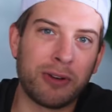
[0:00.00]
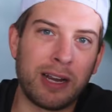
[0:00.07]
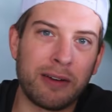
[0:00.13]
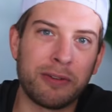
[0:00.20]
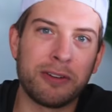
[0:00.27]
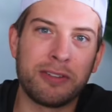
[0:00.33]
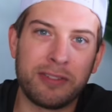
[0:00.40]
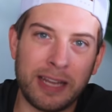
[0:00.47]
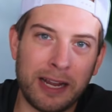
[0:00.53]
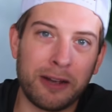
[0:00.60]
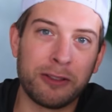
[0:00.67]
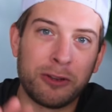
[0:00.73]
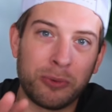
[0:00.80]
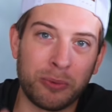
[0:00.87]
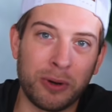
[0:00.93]
drivers stay
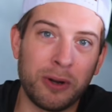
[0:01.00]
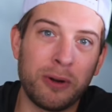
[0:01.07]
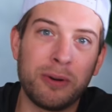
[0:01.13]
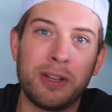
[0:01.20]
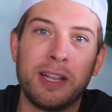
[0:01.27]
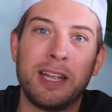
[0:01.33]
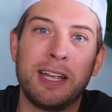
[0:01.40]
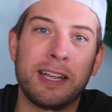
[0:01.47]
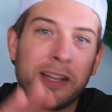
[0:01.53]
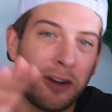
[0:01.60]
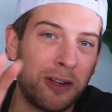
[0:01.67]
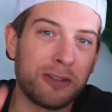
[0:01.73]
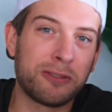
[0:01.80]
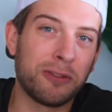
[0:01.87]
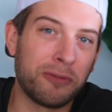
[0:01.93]
on the road can
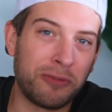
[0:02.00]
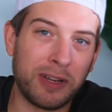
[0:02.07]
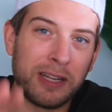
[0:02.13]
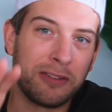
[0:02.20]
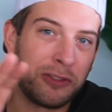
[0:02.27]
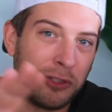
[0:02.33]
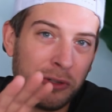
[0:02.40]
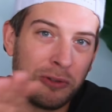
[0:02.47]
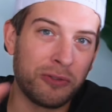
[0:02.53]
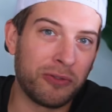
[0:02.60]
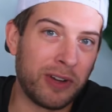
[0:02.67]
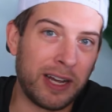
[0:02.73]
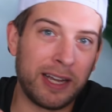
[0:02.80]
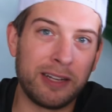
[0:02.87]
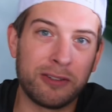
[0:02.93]
also face huge
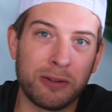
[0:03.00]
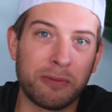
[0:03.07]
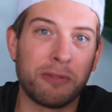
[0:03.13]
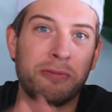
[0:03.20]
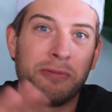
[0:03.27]
fines, over